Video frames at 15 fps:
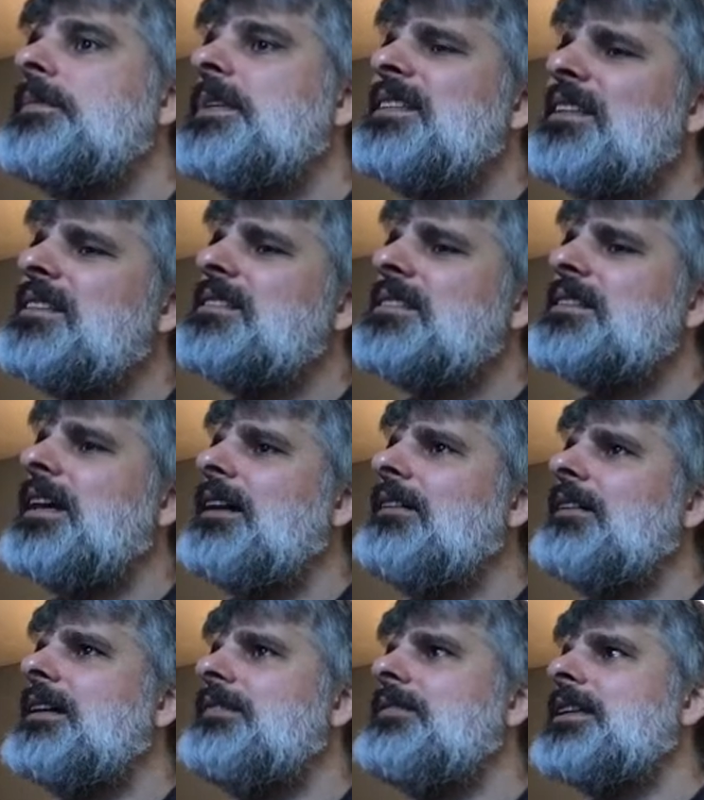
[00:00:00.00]
It's a little
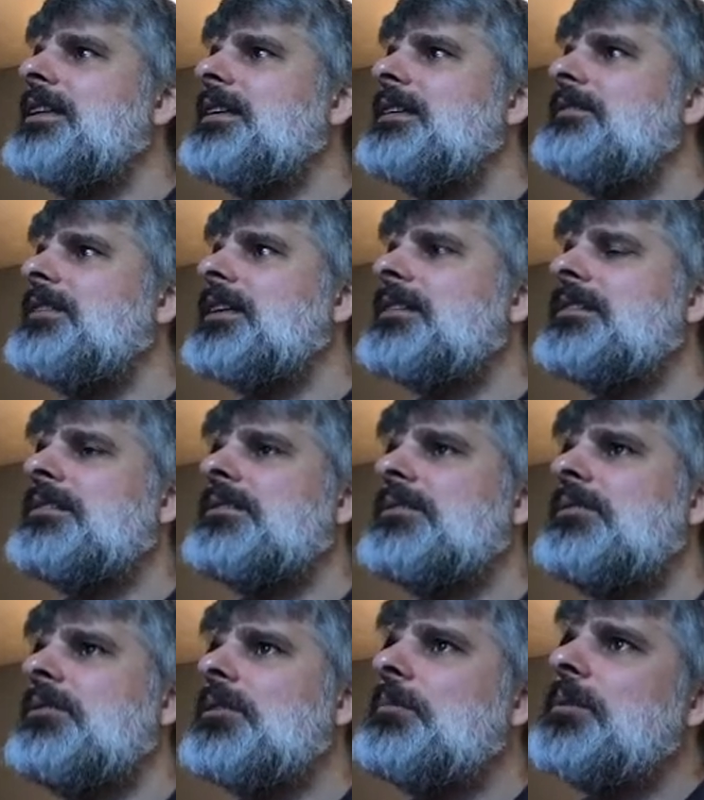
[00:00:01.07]
scary even at the
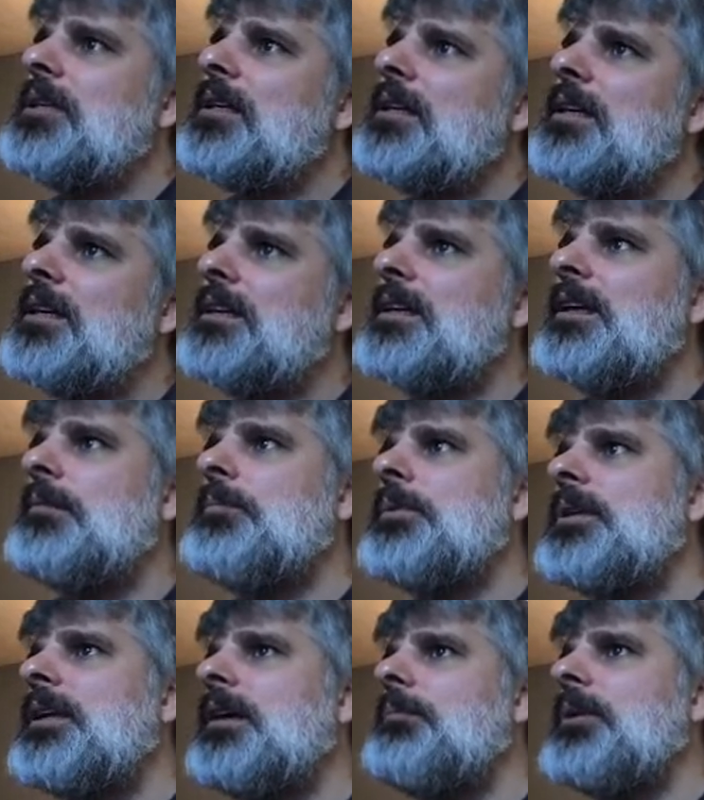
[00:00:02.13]
score, but again,
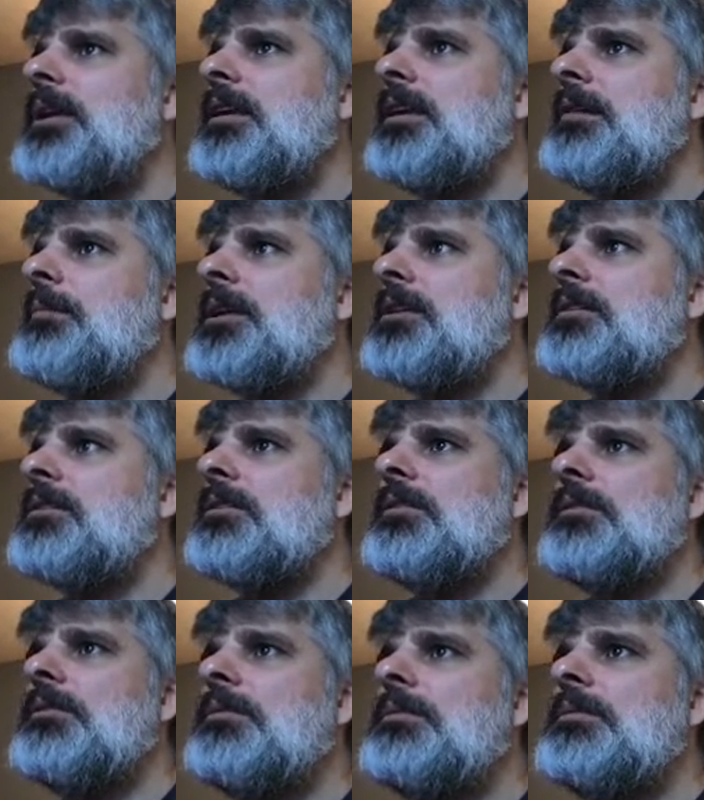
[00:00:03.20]
can't be gammon,
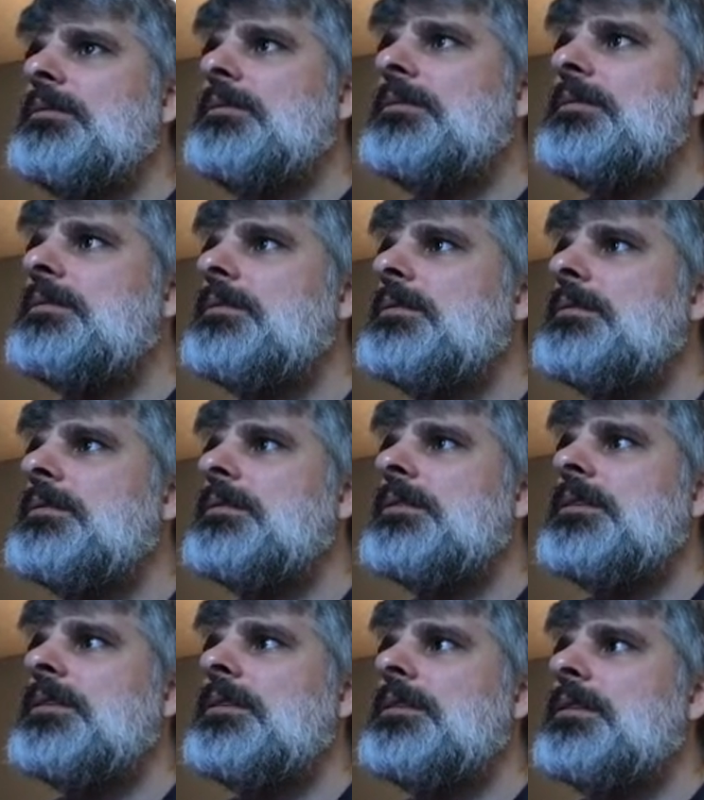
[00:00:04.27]
so
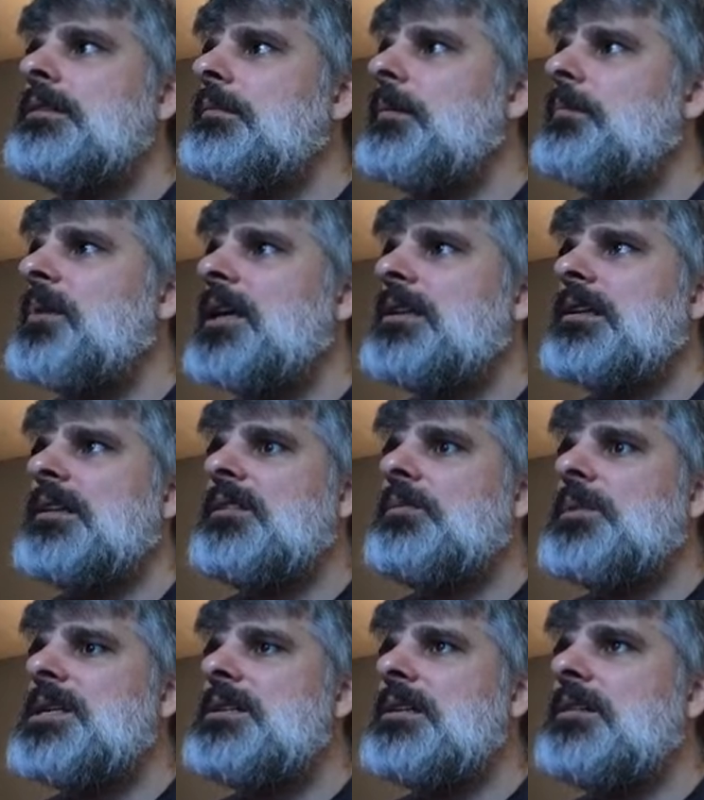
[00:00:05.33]
I'm guessing this
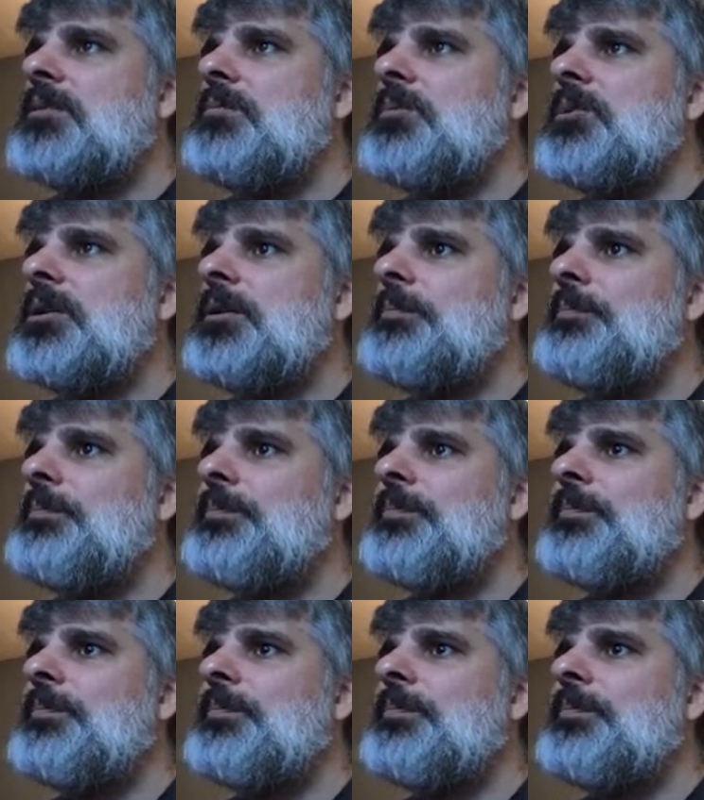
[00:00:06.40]
wins a little more.